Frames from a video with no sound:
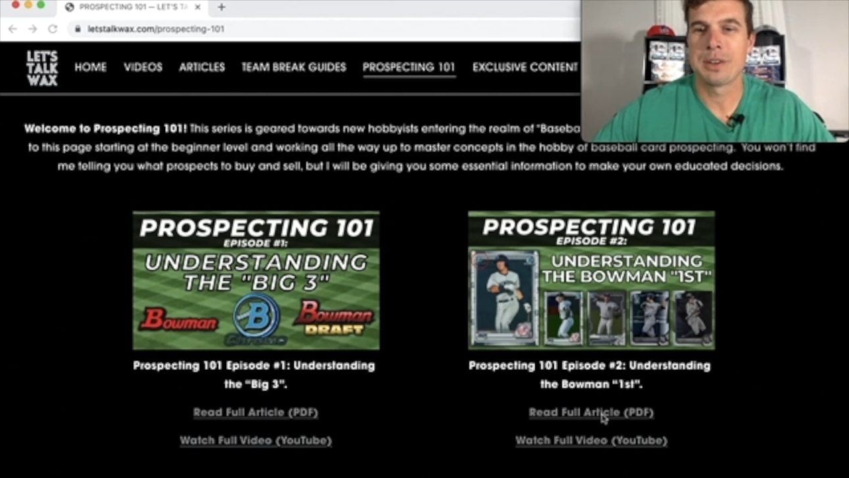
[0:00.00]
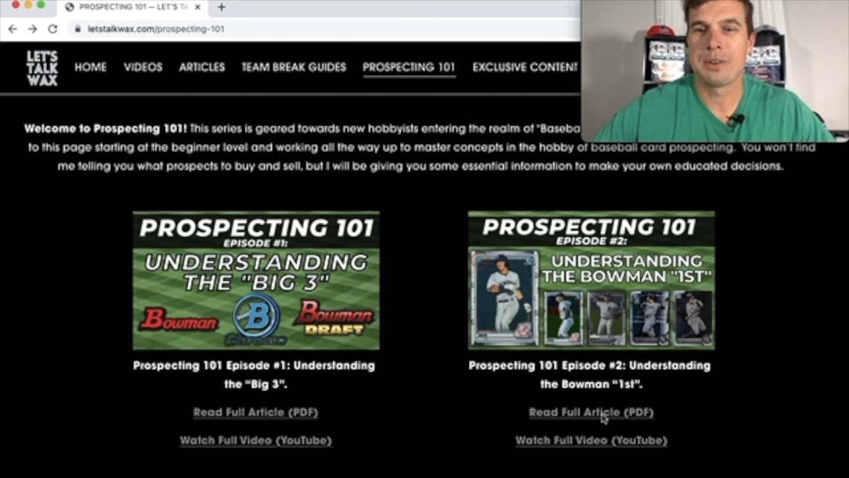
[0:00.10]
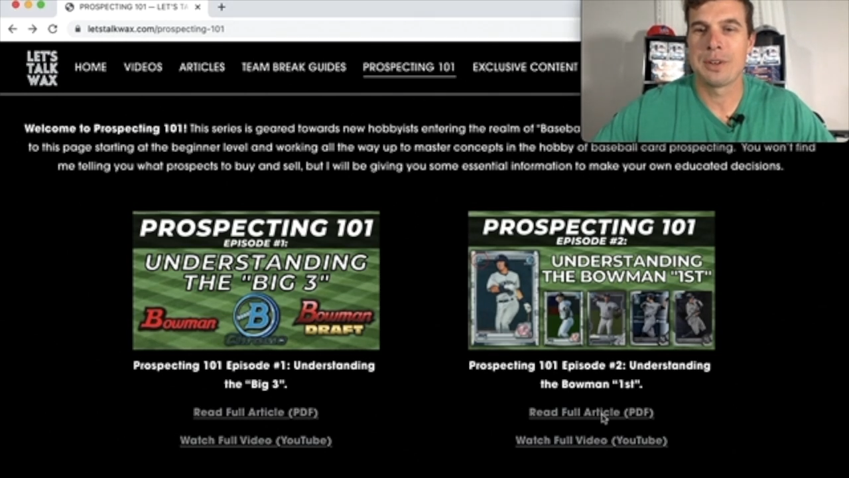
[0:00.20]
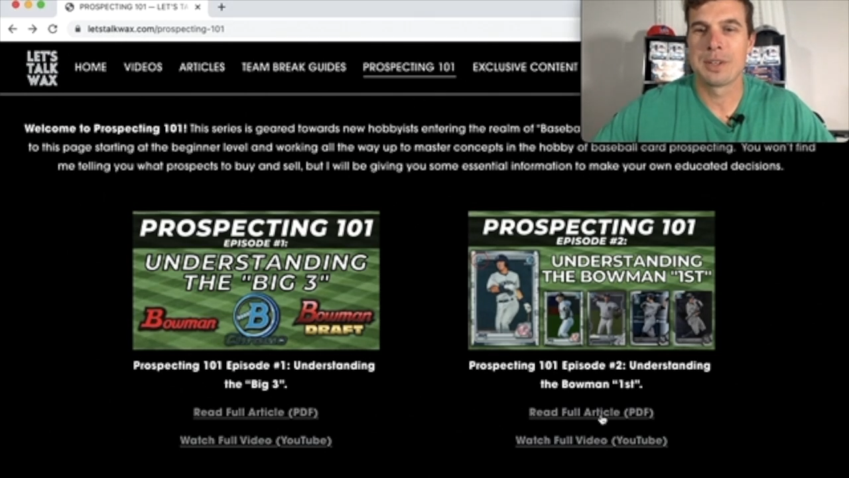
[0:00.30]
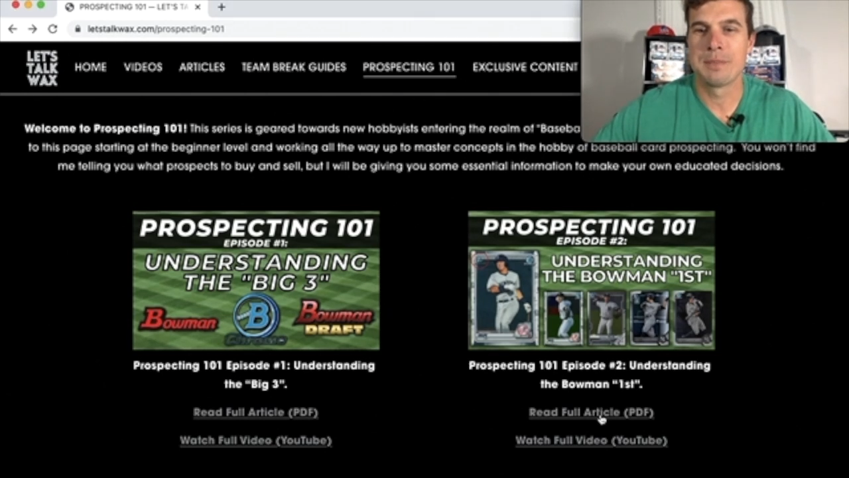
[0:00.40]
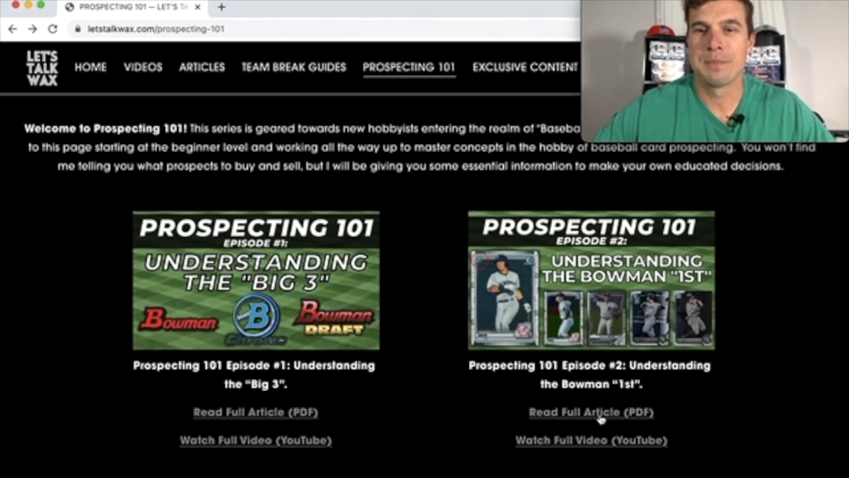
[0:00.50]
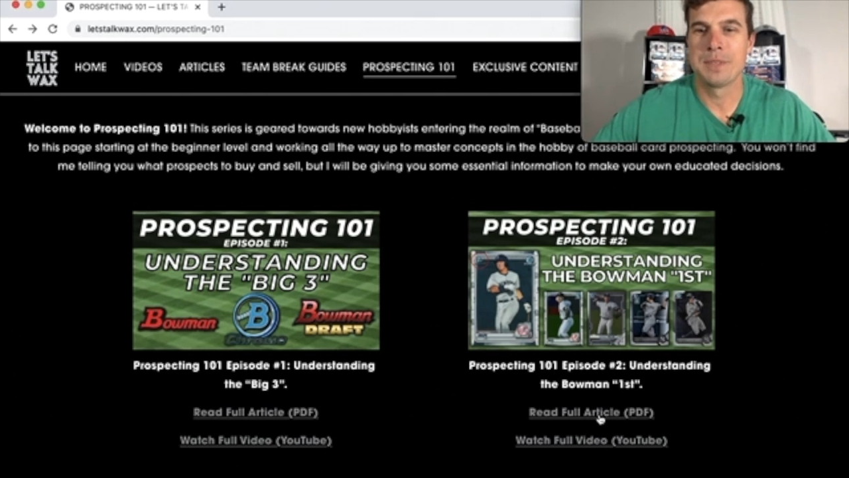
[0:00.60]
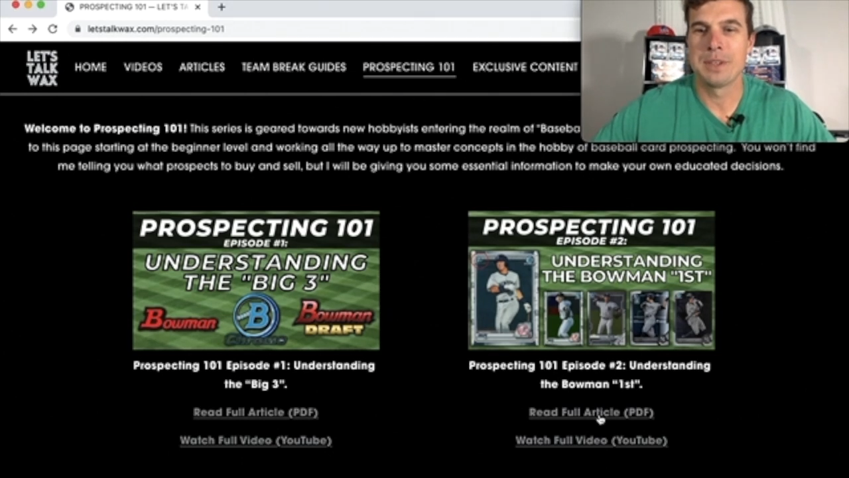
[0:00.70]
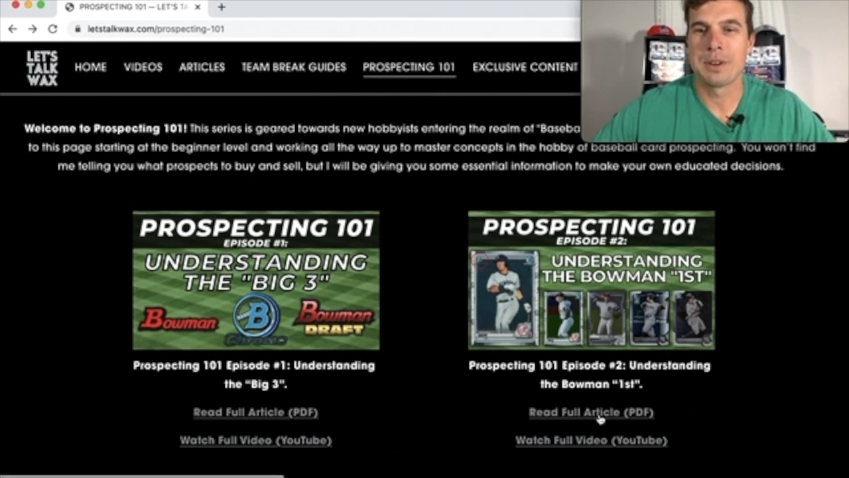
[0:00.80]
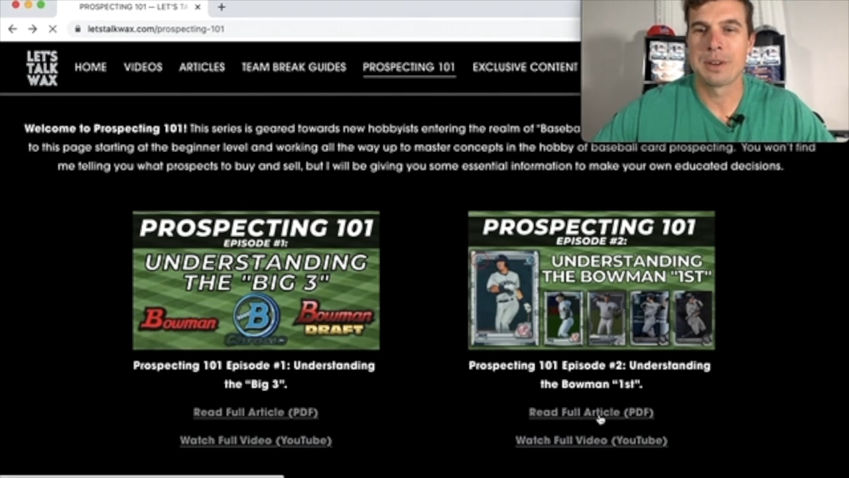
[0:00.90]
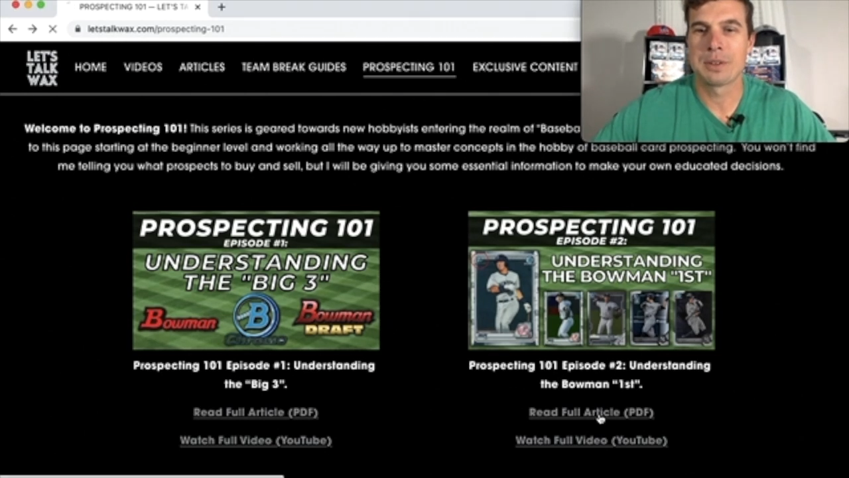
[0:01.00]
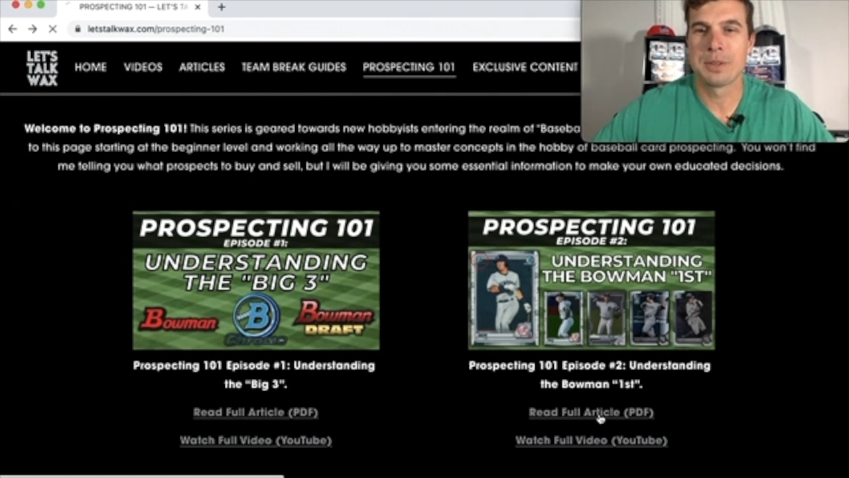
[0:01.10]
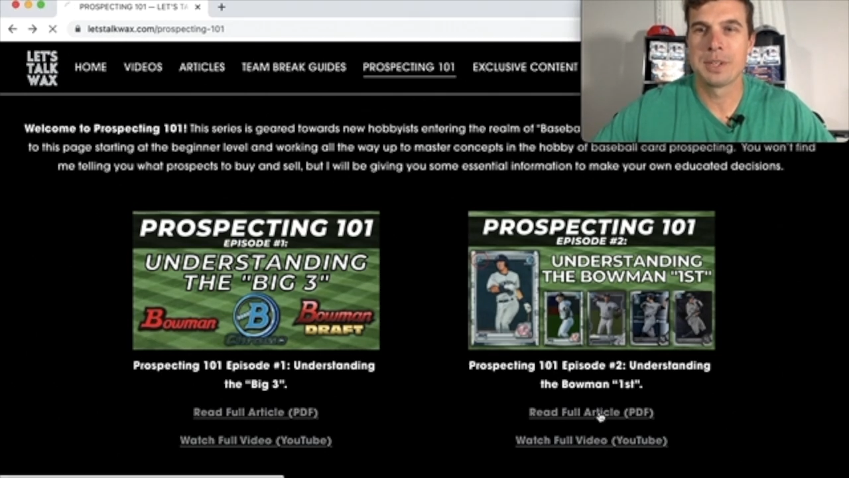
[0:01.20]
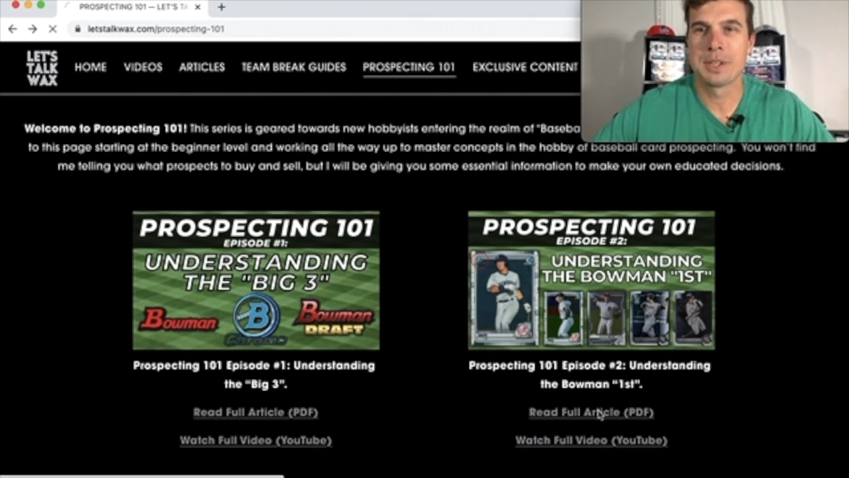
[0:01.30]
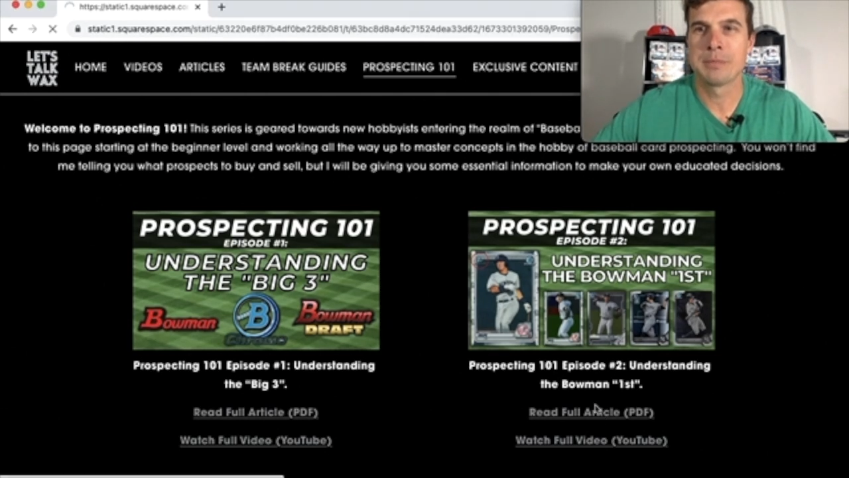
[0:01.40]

on the article here,